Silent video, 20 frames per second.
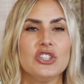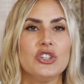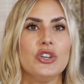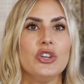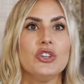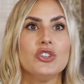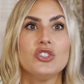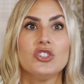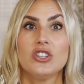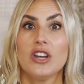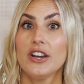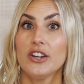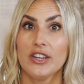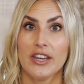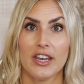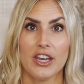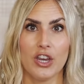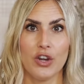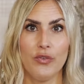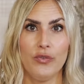So you start to
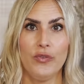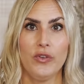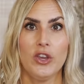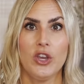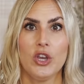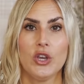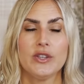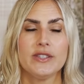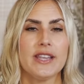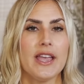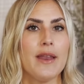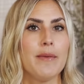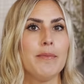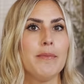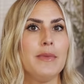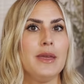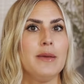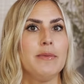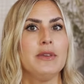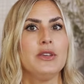get confused,
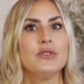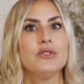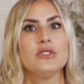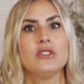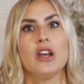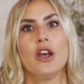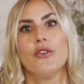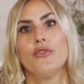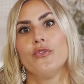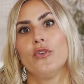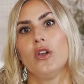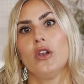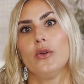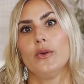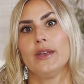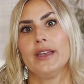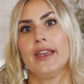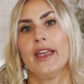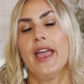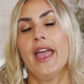and maybe you start
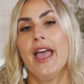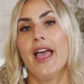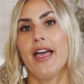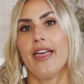following